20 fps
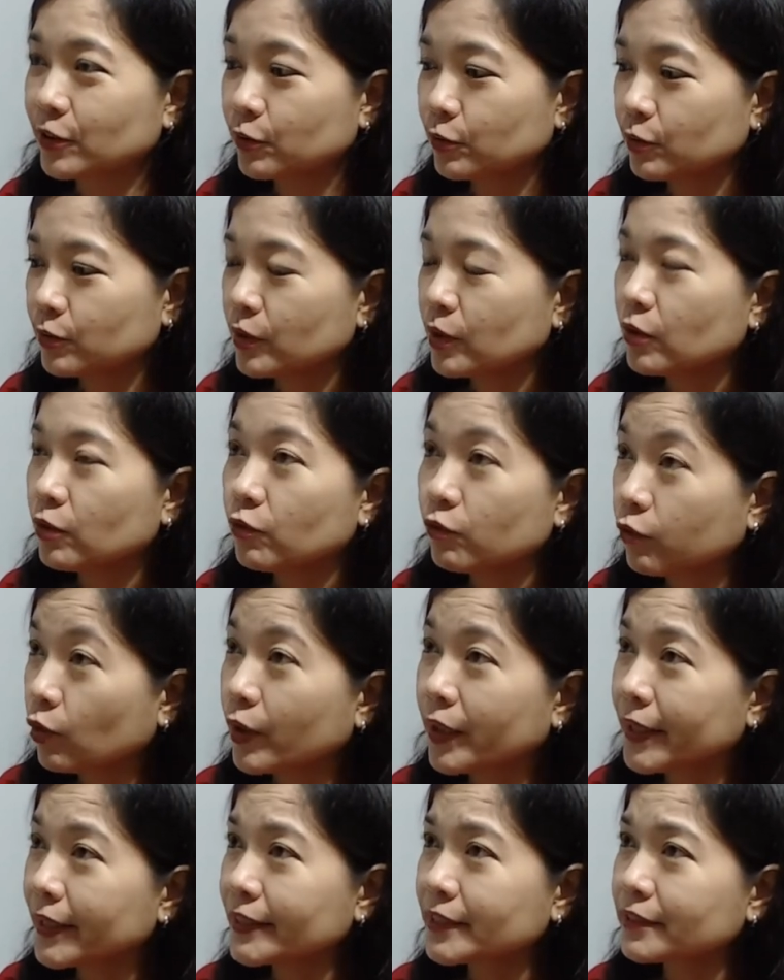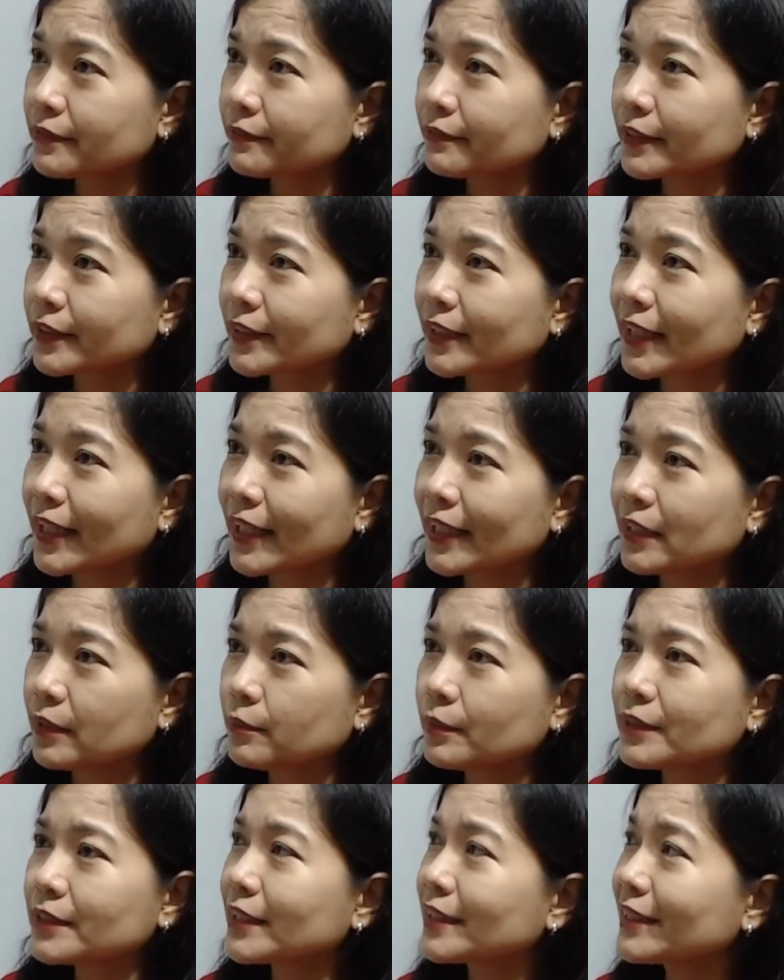yung voice for the
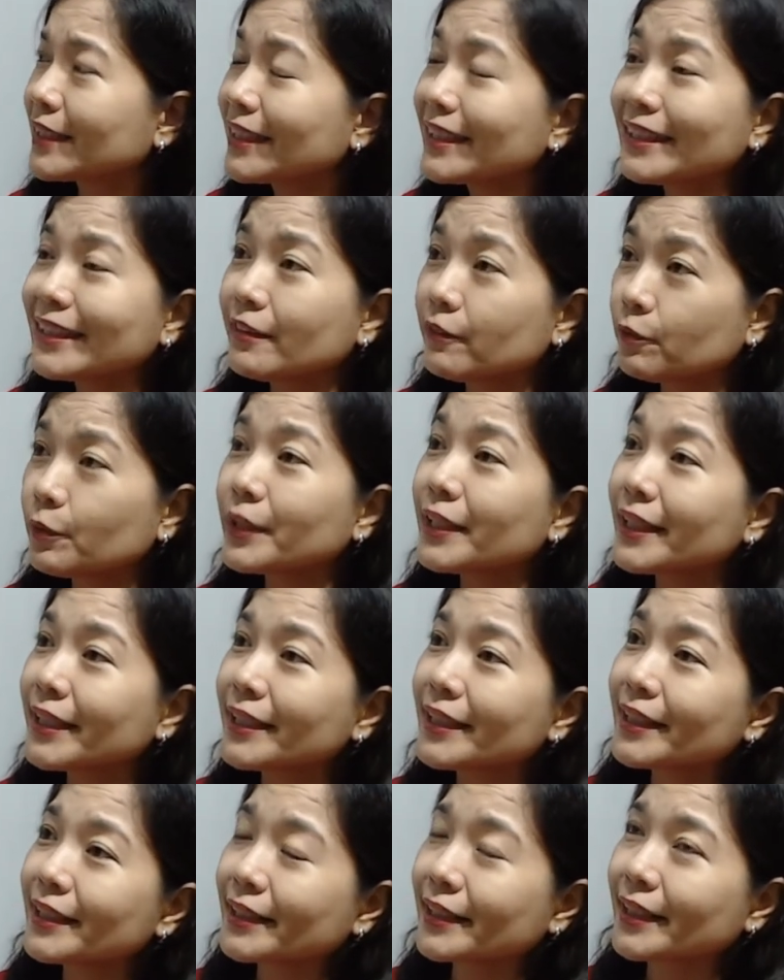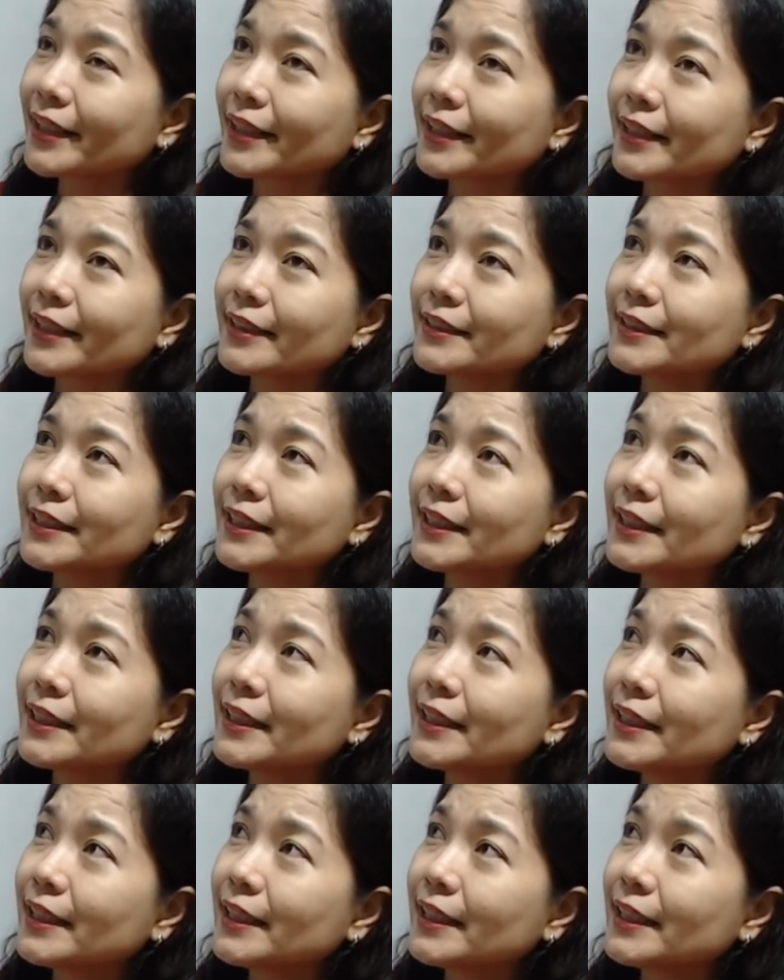animals mm-hmm. and they we need it eh kasi oh,